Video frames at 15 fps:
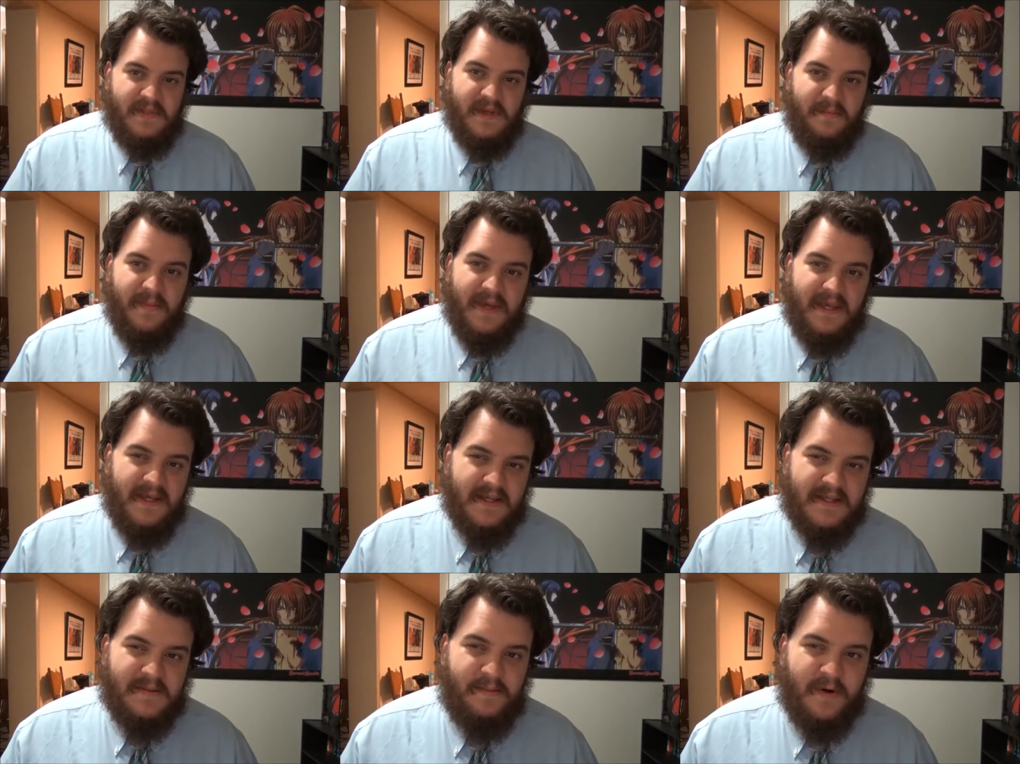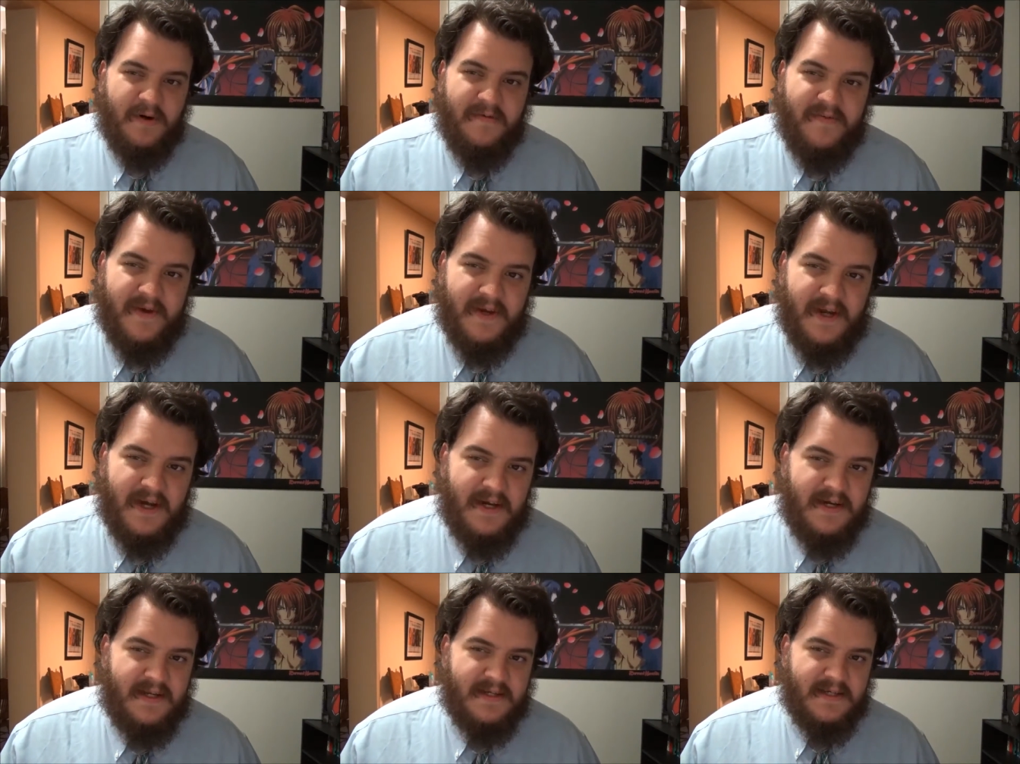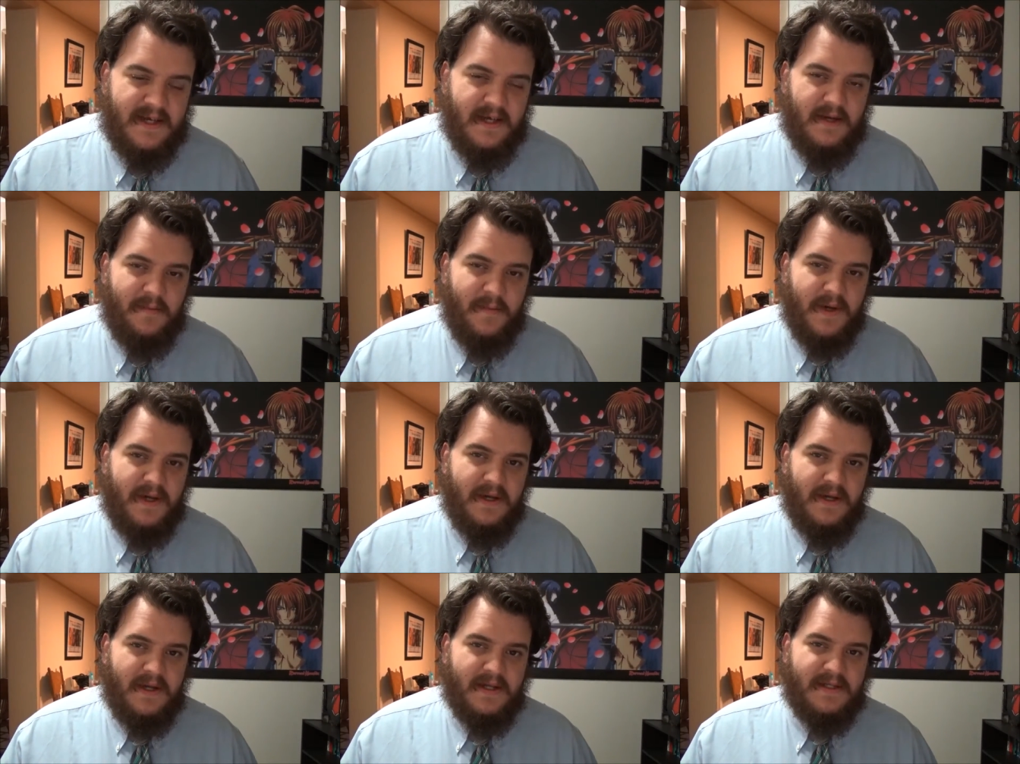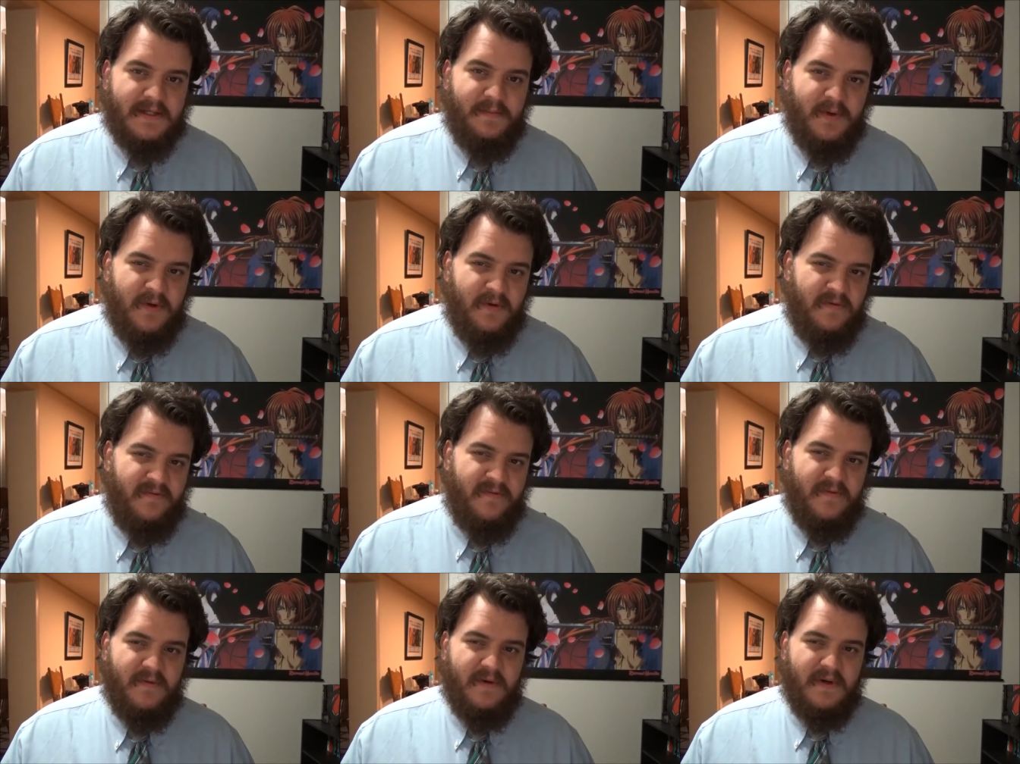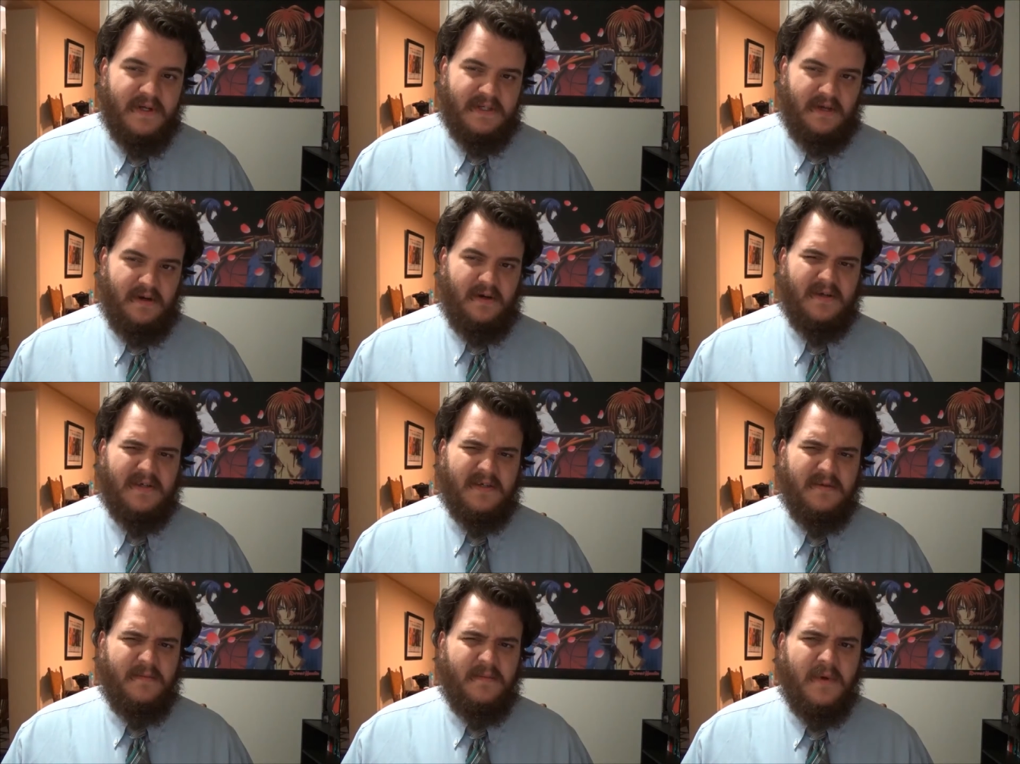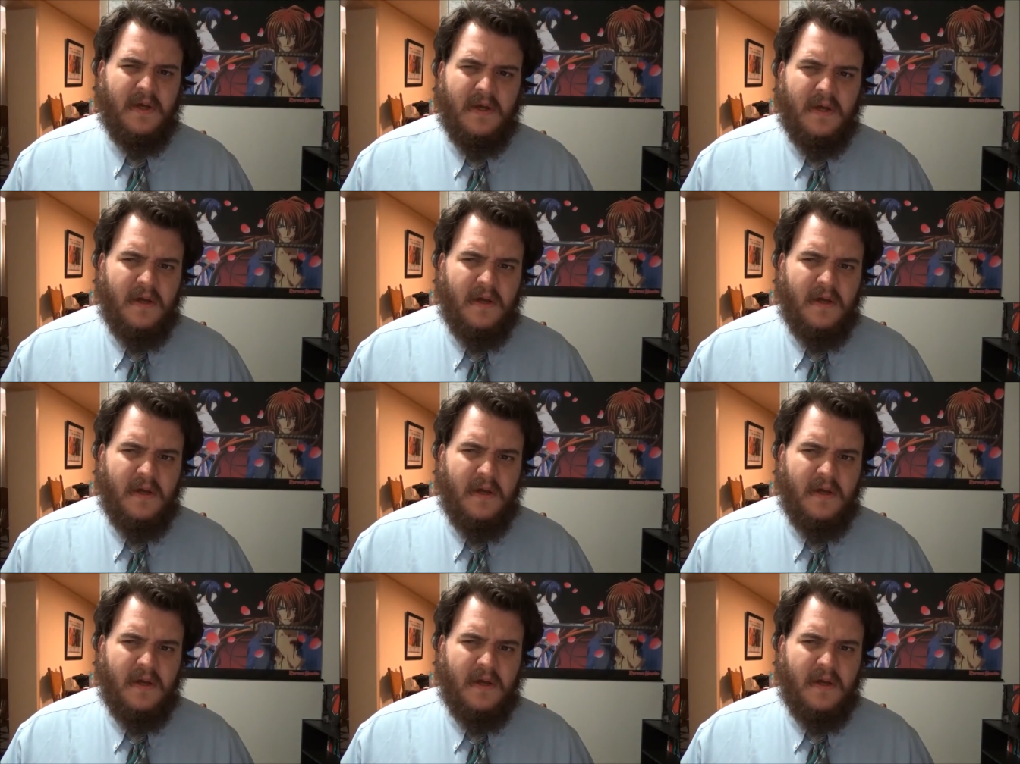to me, it's perfect 90s anime. It's beautiful. It's awesome.